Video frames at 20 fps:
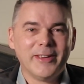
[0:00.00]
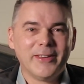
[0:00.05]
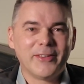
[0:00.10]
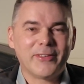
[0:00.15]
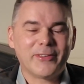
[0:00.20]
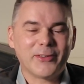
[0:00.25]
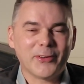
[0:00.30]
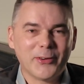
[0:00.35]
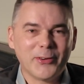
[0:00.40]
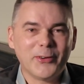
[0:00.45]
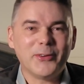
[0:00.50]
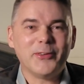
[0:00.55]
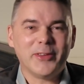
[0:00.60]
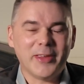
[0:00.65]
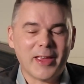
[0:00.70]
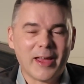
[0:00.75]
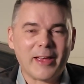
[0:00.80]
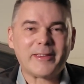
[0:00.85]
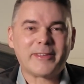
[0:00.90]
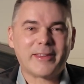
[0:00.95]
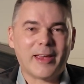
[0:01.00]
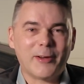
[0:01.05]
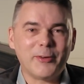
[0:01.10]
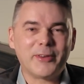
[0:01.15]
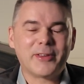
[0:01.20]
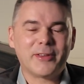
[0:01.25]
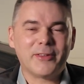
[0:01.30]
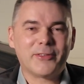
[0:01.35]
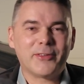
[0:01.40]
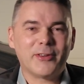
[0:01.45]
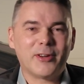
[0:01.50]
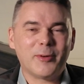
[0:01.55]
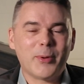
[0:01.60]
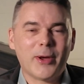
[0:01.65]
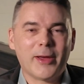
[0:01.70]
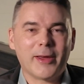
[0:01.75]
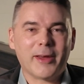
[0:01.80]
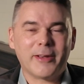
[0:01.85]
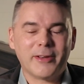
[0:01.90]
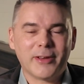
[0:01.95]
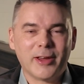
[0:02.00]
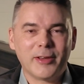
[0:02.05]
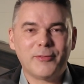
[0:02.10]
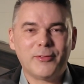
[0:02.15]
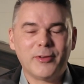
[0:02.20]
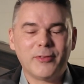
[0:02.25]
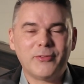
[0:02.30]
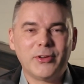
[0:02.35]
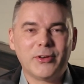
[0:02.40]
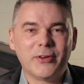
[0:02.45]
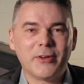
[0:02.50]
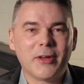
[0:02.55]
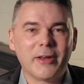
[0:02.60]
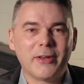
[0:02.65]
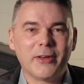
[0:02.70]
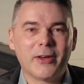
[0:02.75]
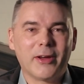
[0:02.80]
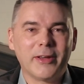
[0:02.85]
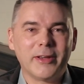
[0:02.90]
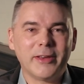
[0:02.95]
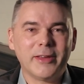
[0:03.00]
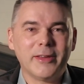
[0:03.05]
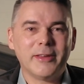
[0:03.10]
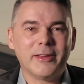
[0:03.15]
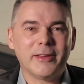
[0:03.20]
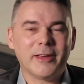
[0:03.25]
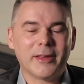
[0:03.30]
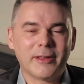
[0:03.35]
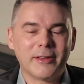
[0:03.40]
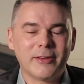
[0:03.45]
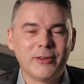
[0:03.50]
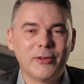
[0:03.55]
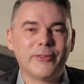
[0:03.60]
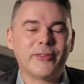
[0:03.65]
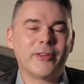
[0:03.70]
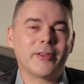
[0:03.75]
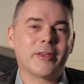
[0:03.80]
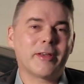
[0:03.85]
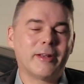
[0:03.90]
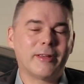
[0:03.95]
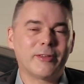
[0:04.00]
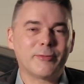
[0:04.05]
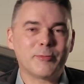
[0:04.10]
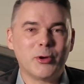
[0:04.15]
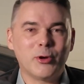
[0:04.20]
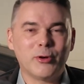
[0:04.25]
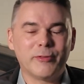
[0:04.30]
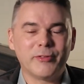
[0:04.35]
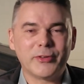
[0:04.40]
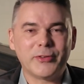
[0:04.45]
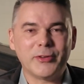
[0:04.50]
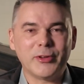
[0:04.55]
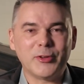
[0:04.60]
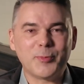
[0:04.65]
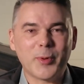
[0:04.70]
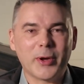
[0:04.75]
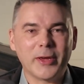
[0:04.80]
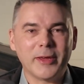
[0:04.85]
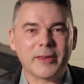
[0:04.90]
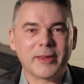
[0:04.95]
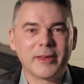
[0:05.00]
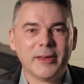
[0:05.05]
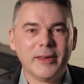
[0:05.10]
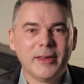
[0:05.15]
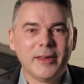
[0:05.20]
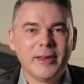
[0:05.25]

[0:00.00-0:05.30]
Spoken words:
So yes, I would consider buying a 950 or 990 and using that as my overseas bike.